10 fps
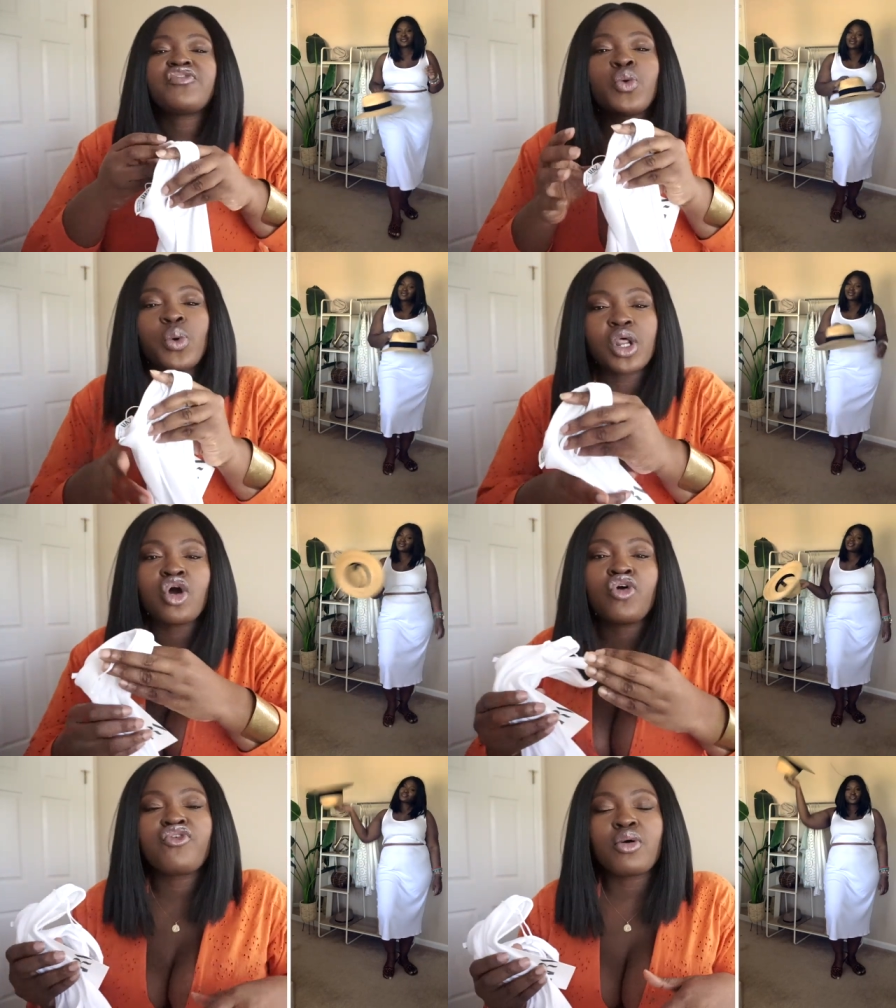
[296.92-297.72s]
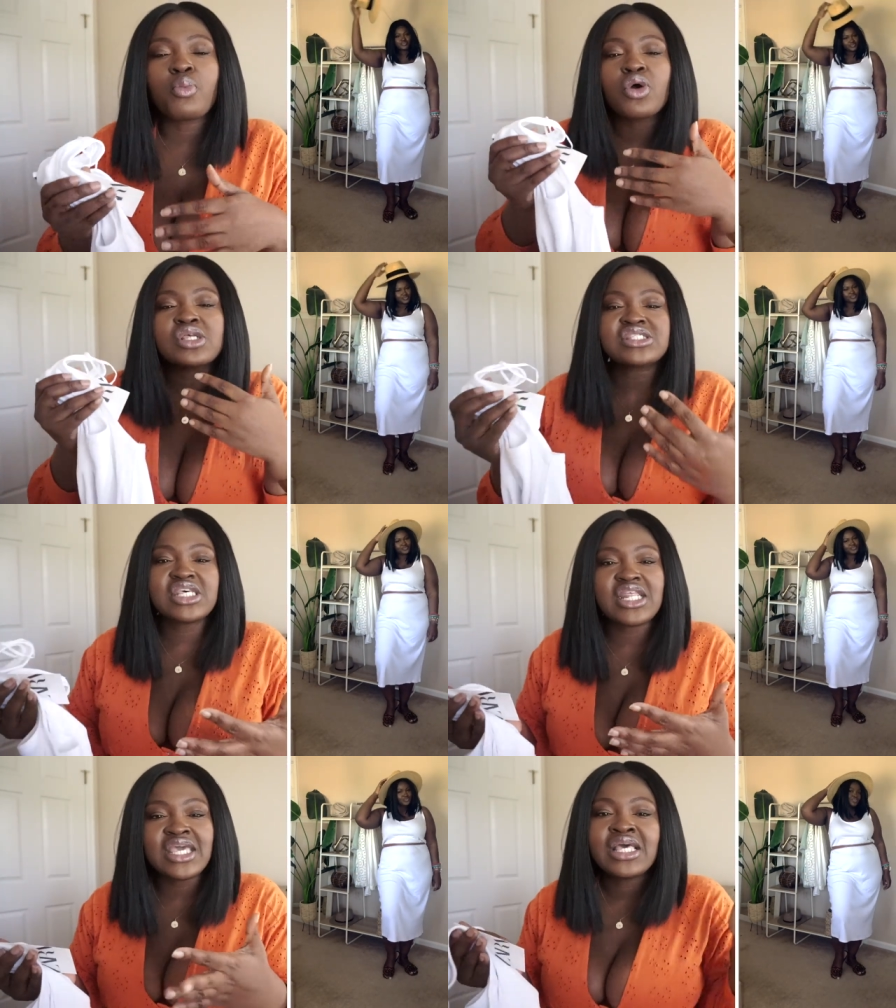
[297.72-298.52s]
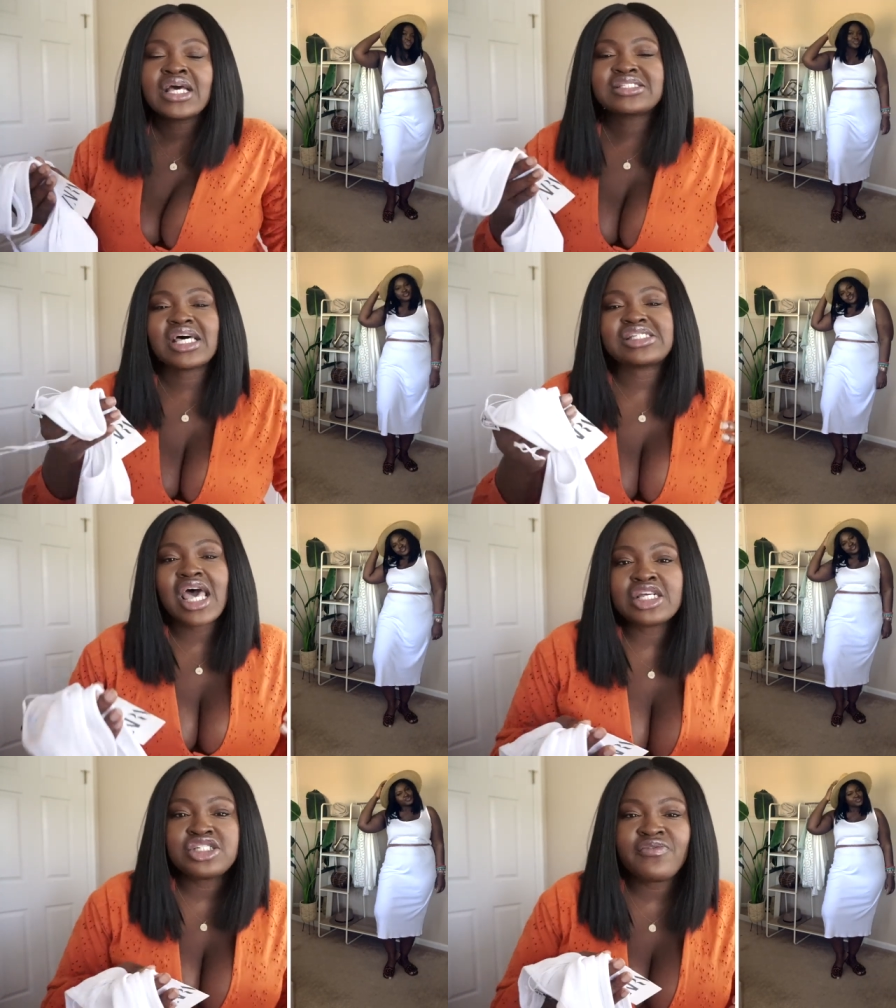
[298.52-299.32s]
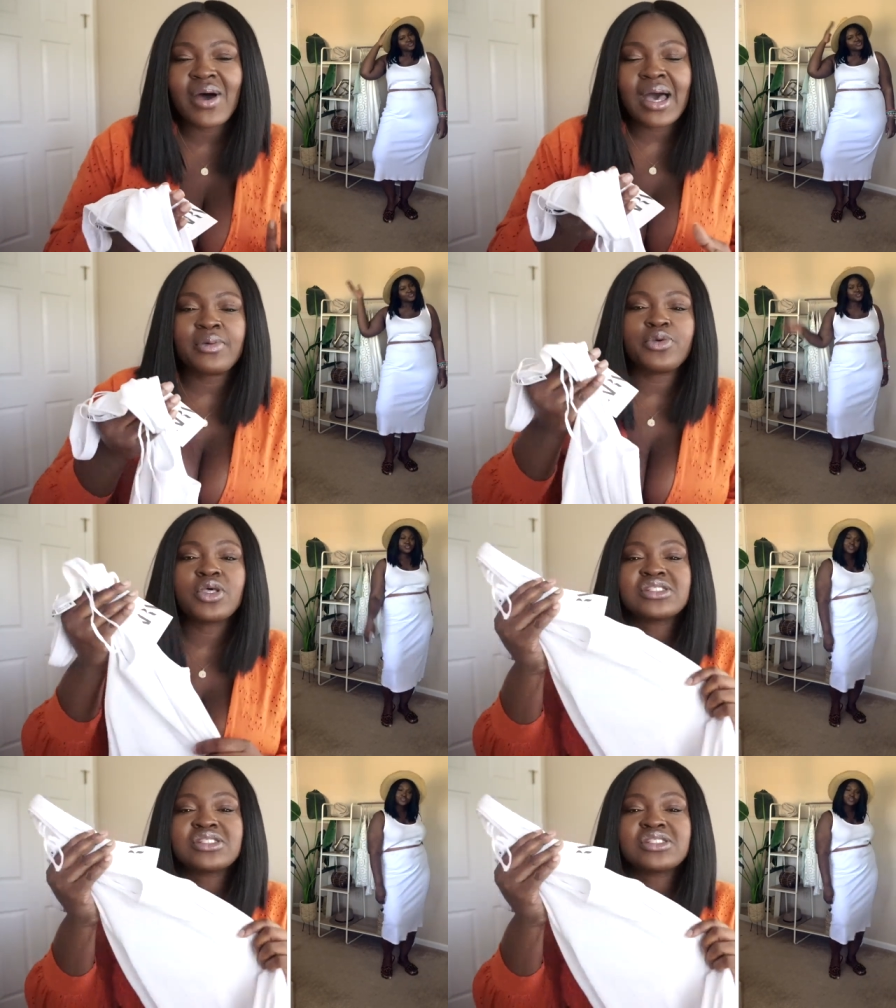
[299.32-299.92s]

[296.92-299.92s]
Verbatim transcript: If you want to go for a more city slash edgy vibe, you can